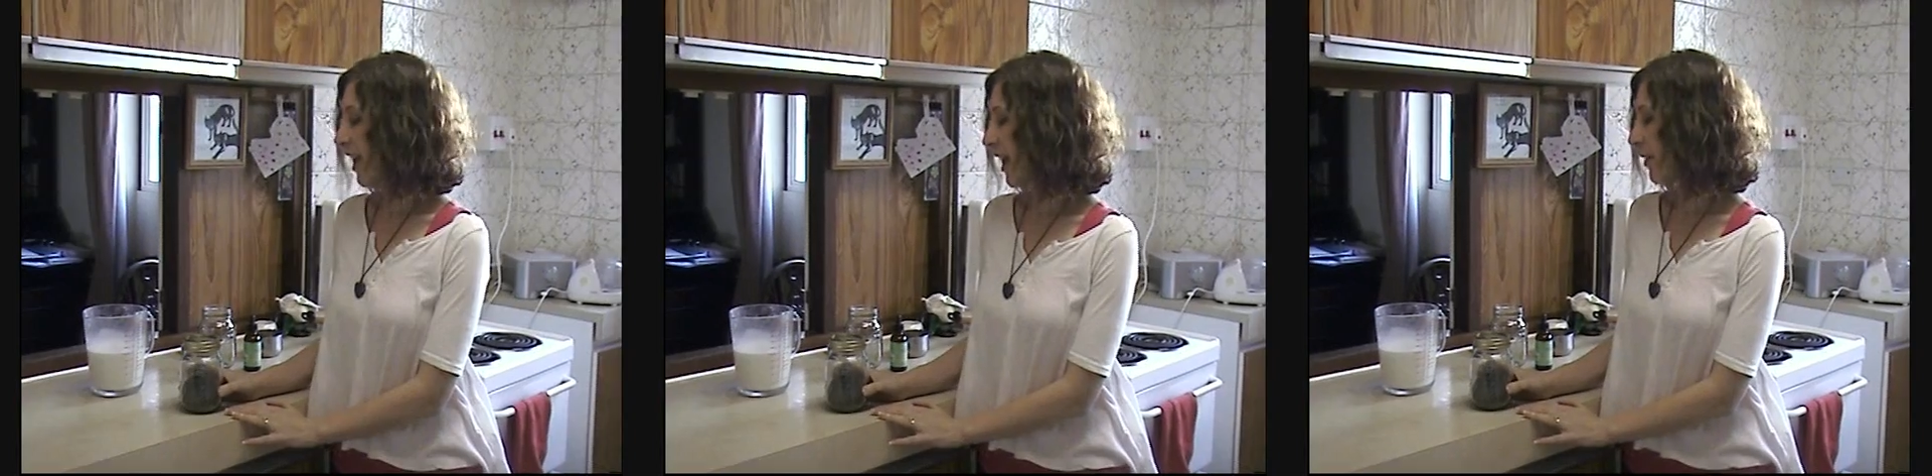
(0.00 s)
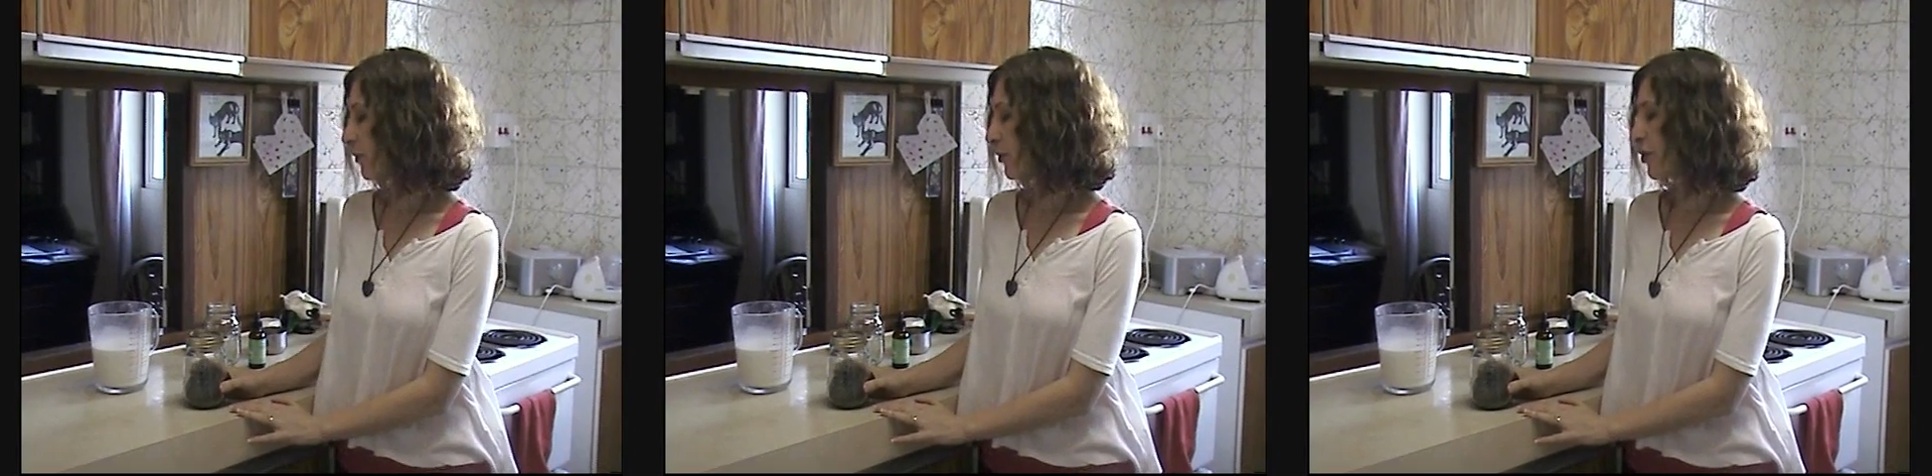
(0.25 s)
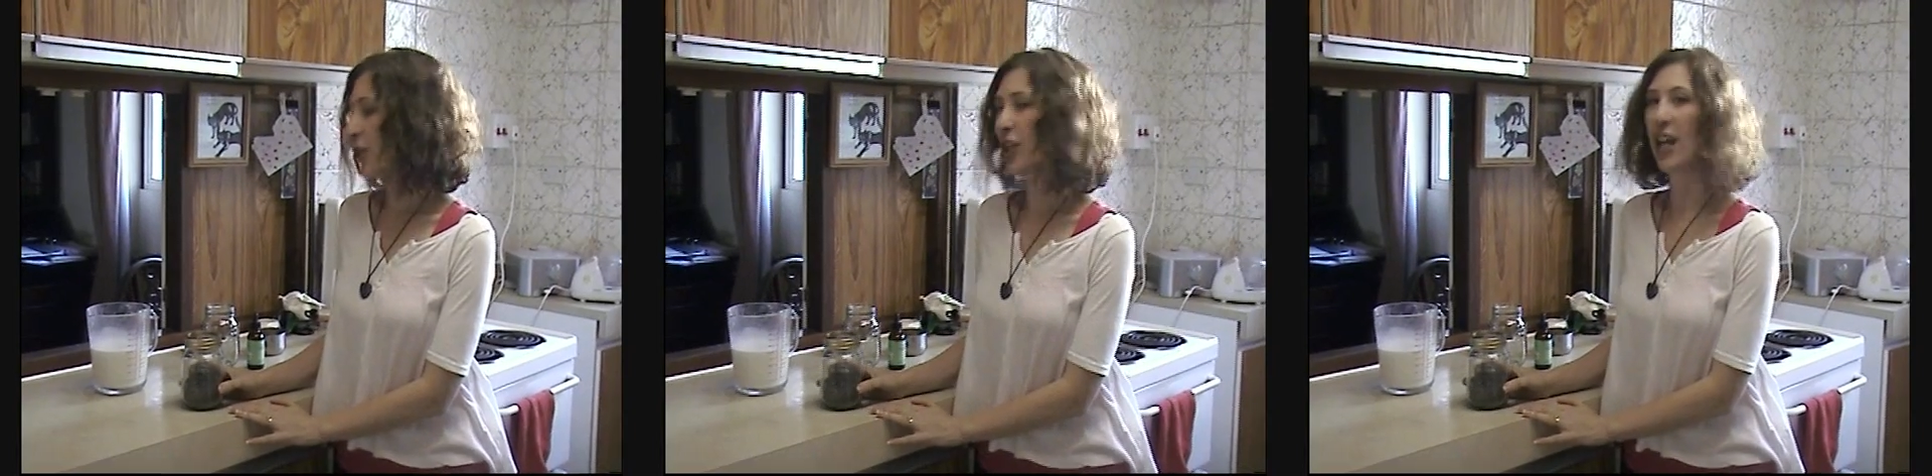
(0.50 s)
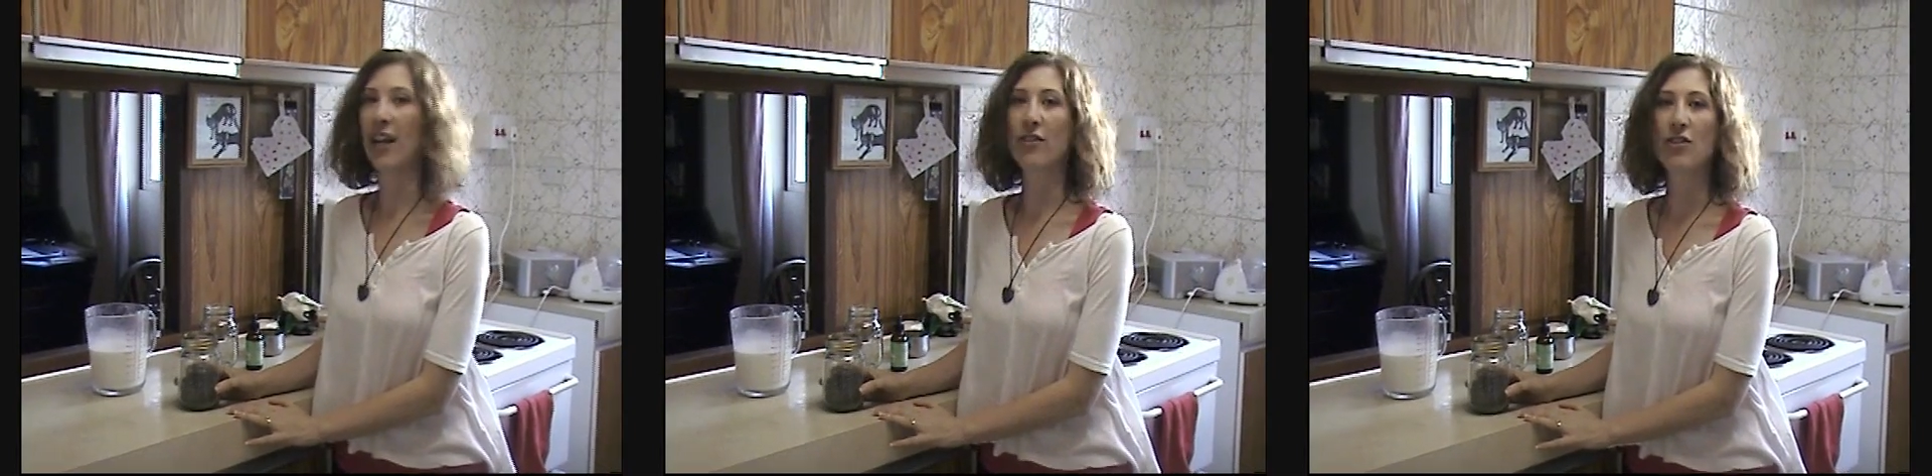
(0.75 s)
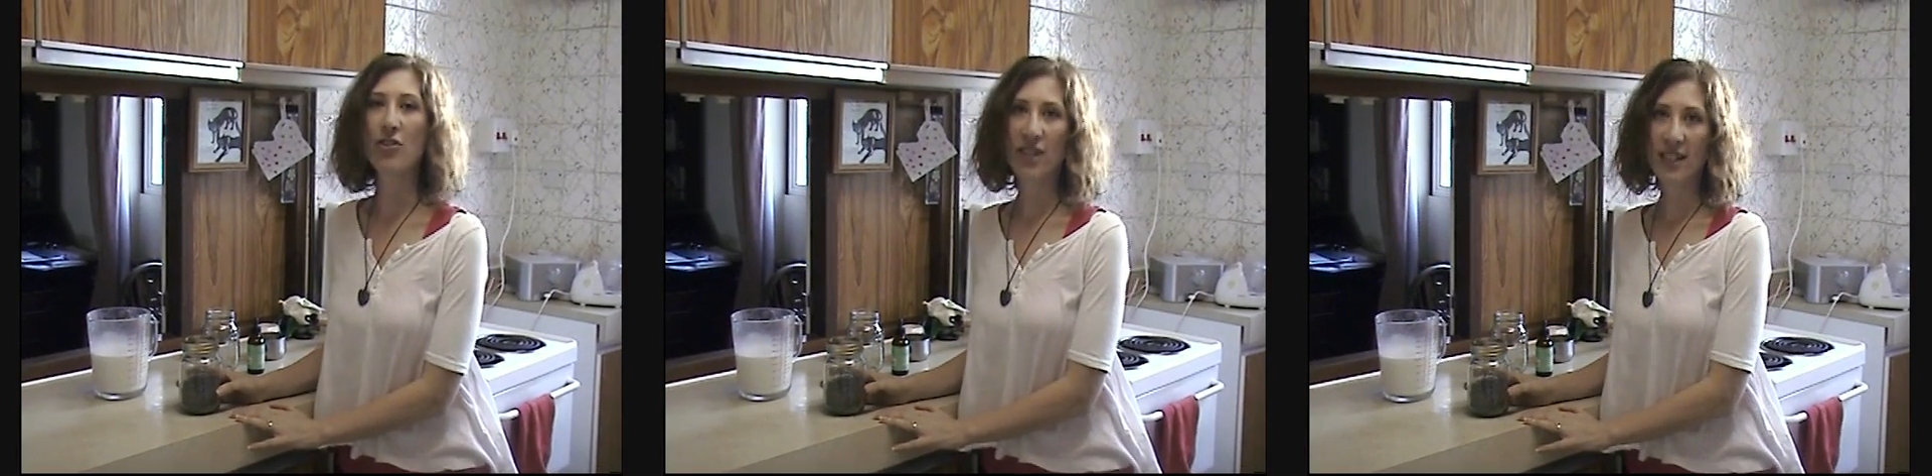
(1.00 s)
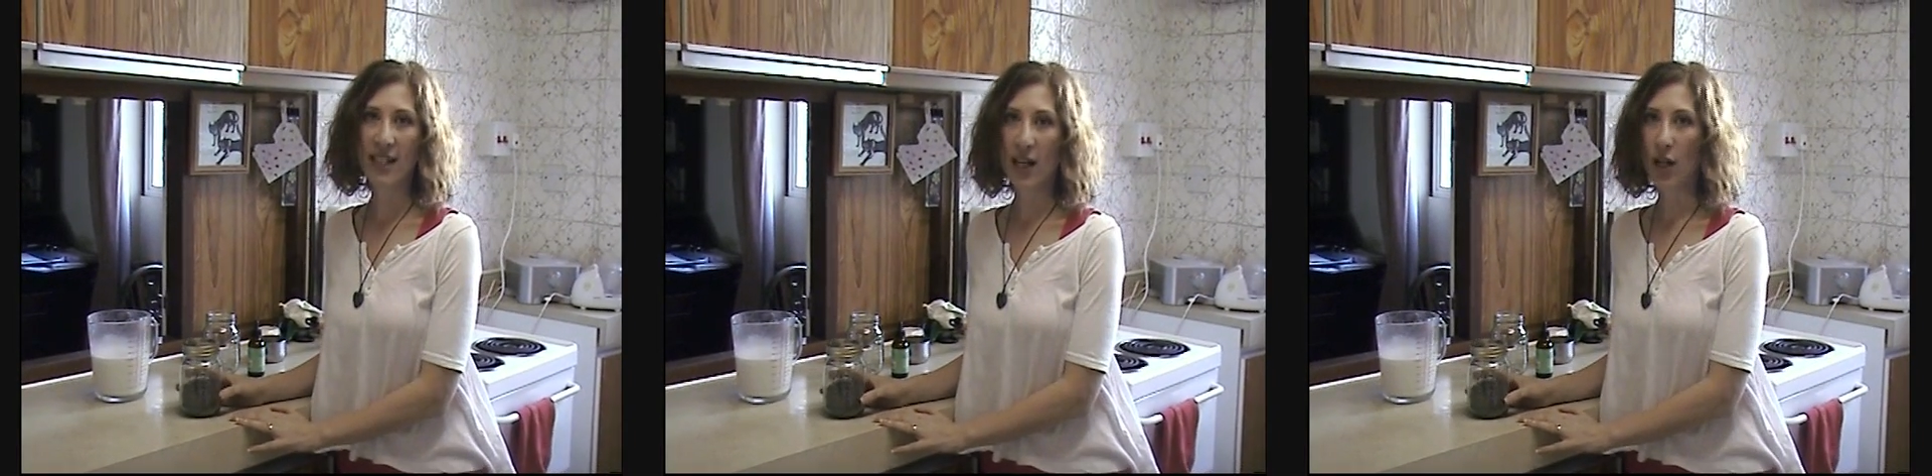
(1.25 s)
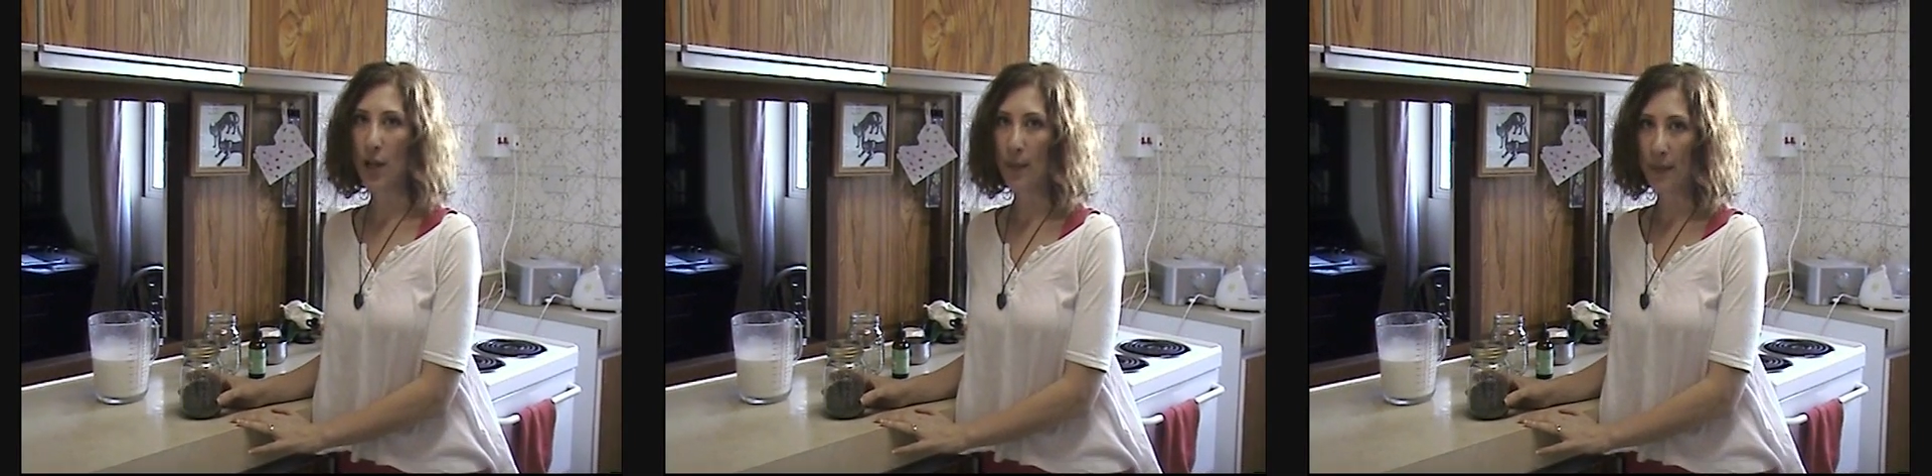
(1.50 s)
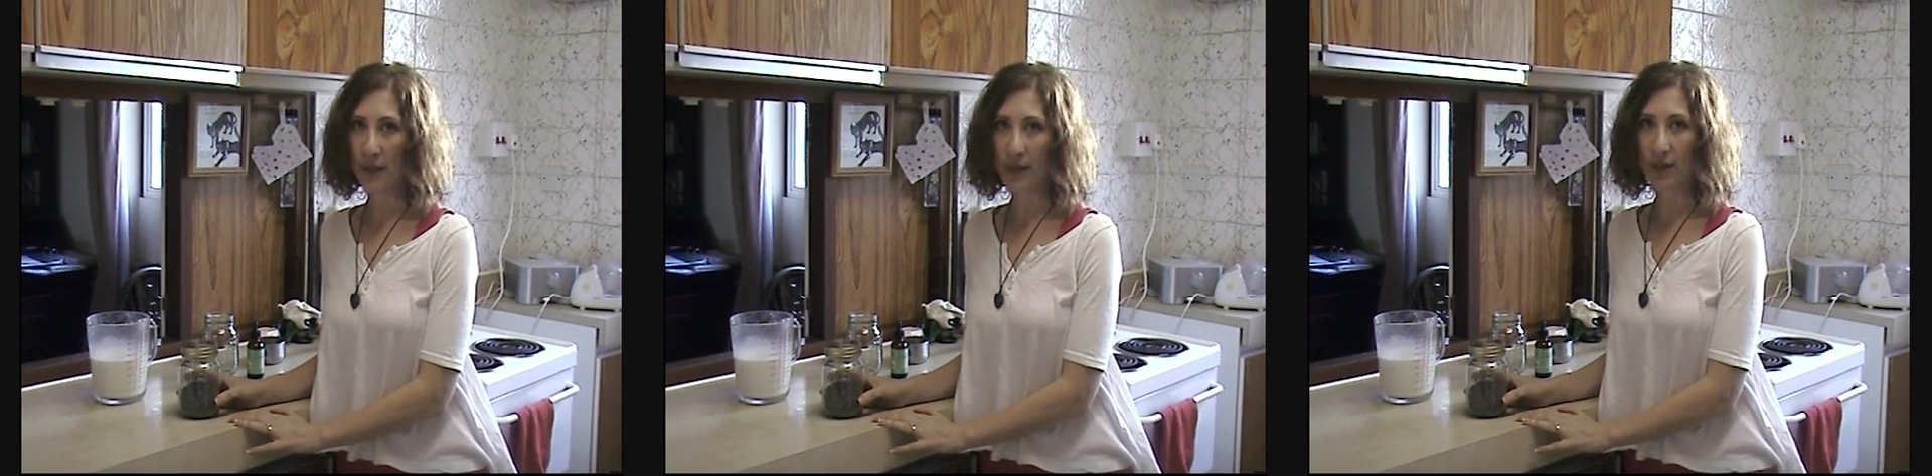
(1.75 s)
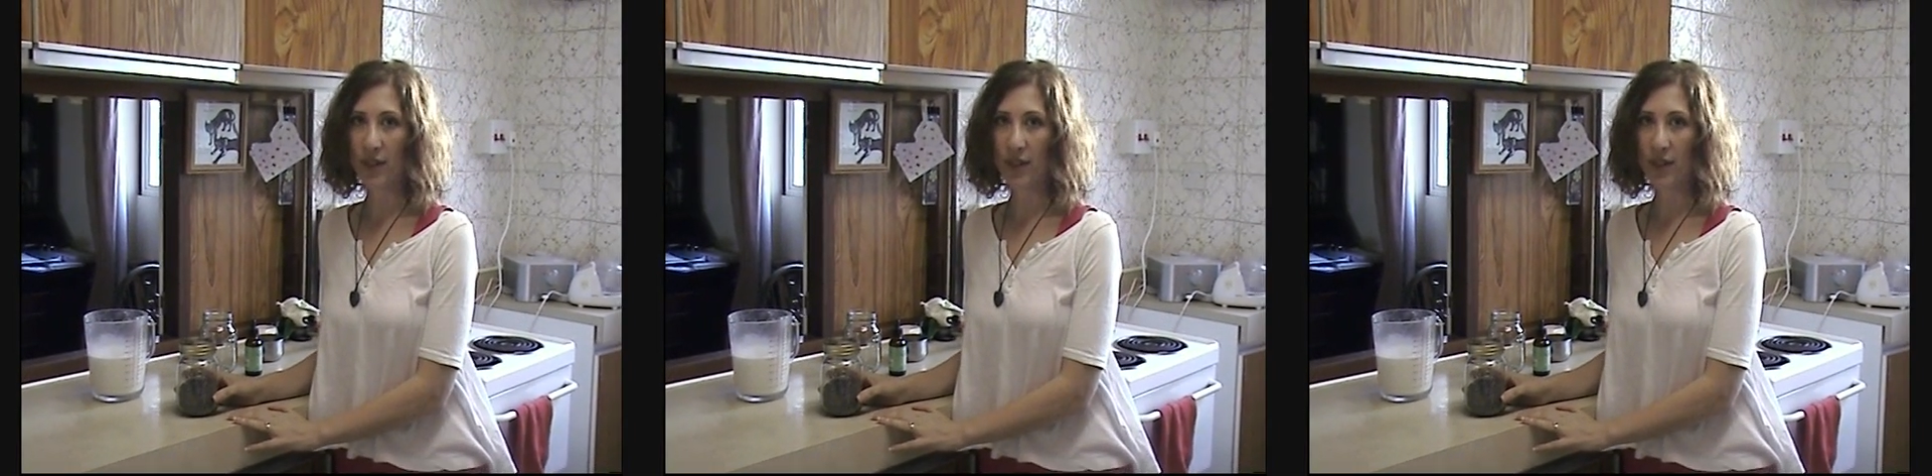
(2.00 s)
and we'll show you how to dress that up. And